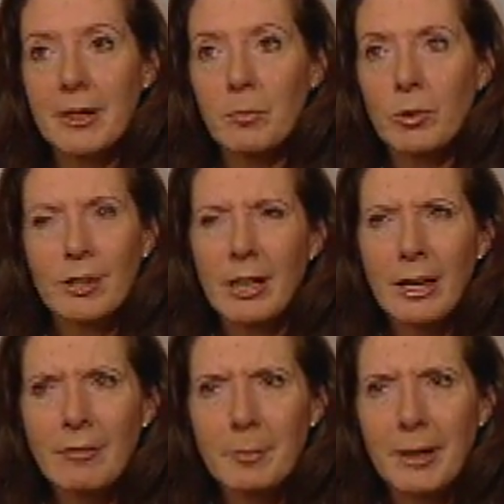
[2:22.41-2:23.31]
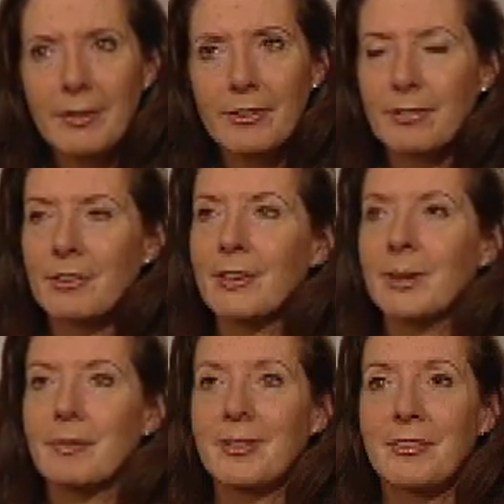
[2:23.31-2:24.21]
And what I love about this
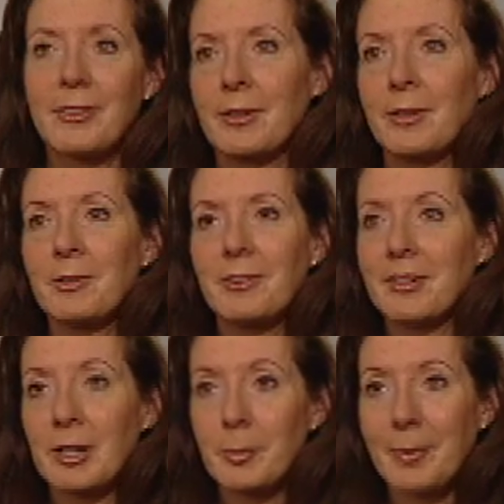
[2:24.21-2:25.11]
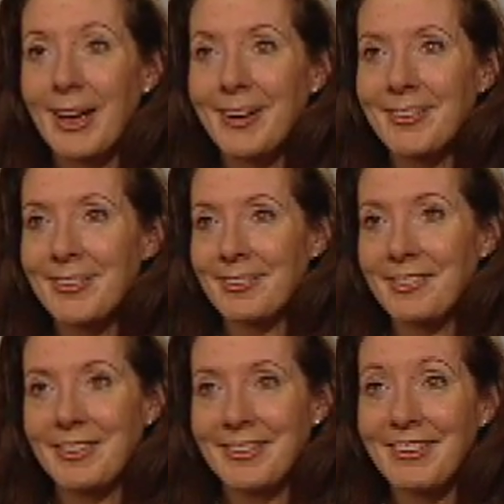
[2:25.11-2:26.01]
script is that you can take your parents
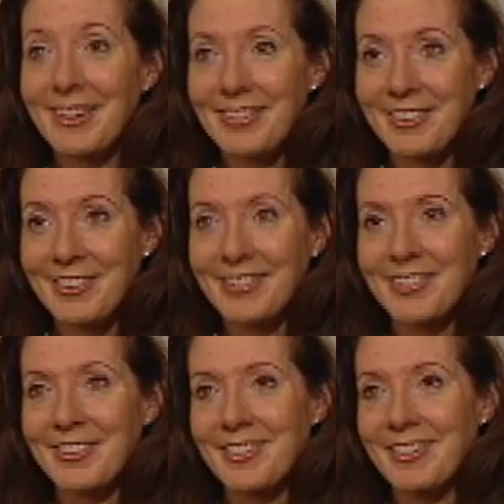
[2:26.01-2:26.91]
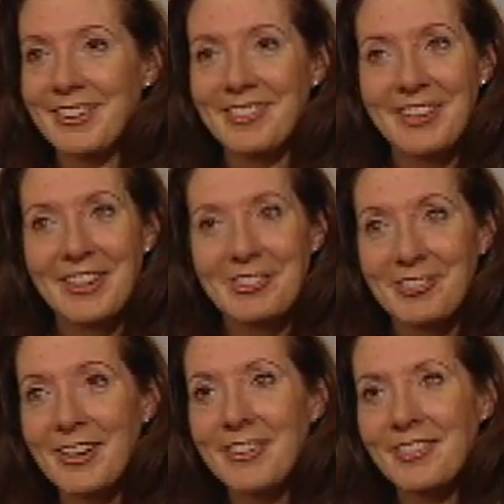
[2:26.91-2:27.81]
to it, you take your children to it, you tell your
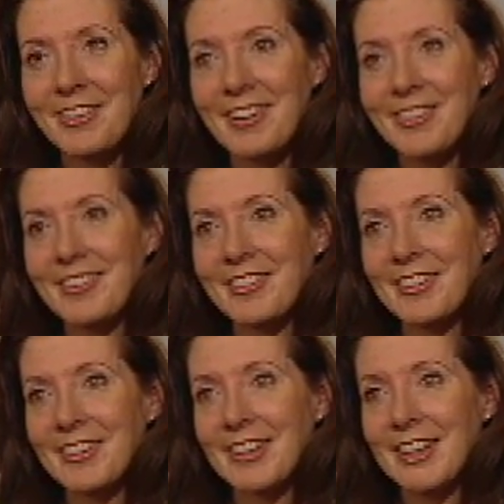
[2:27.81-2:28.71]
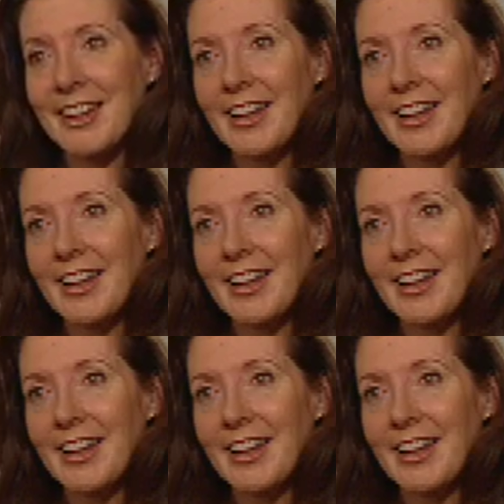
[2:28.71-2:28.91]
friends to go and see it.